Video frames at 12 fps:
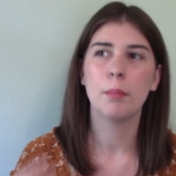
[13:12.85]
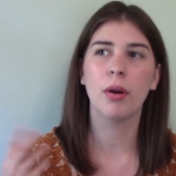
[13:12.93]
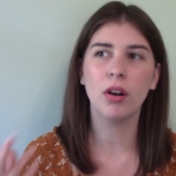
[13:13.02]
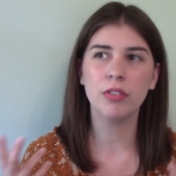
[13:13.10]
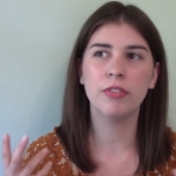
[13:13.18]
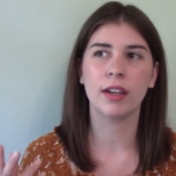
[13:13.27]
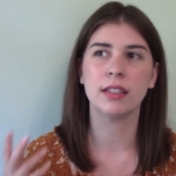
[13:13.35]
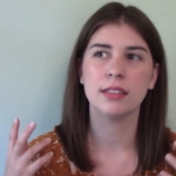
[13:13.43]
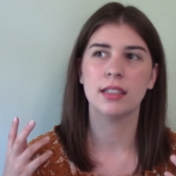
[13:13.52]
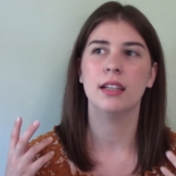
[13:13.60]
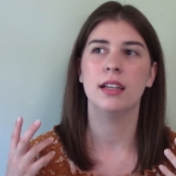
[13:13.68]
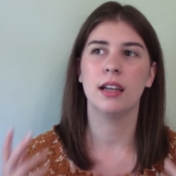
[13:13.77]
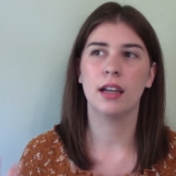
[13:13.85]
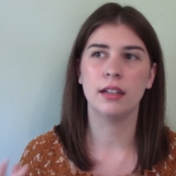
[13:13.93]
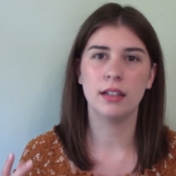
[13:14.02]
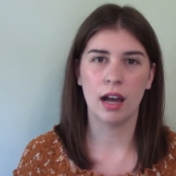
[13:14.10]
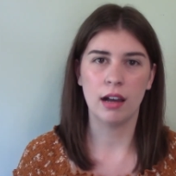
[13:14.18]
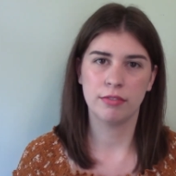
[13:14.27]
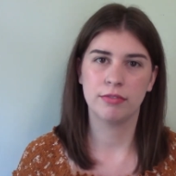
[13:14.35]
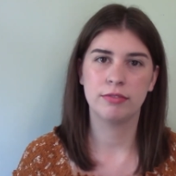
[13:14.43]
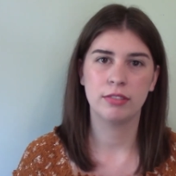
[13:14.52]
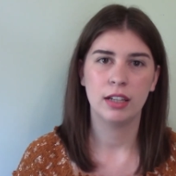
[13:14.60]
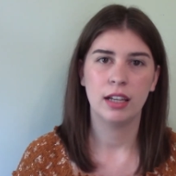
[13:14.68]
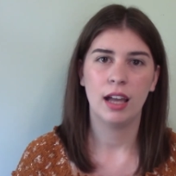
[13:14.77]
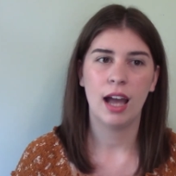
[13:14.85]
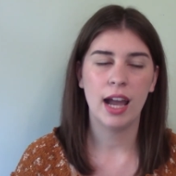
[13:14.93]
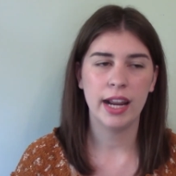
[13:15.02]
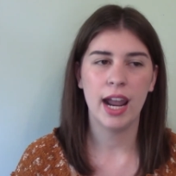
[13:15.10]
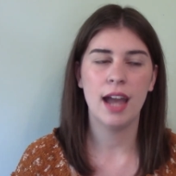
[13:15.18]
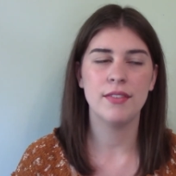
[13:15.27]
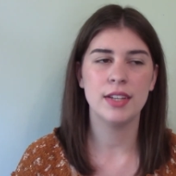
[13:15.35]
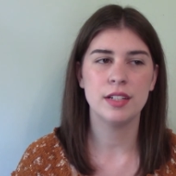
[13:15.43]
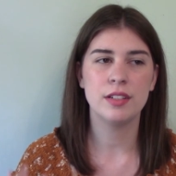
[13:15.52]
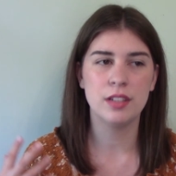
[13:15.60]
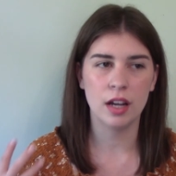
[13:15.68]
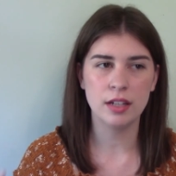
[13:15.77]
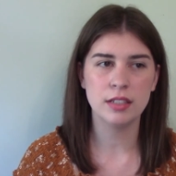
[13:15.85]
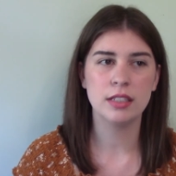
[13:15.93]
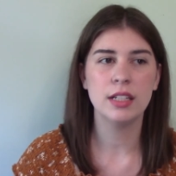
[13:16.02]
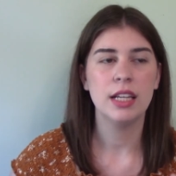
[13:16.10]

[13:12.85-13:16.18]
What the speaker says: perfect enough. I haven't done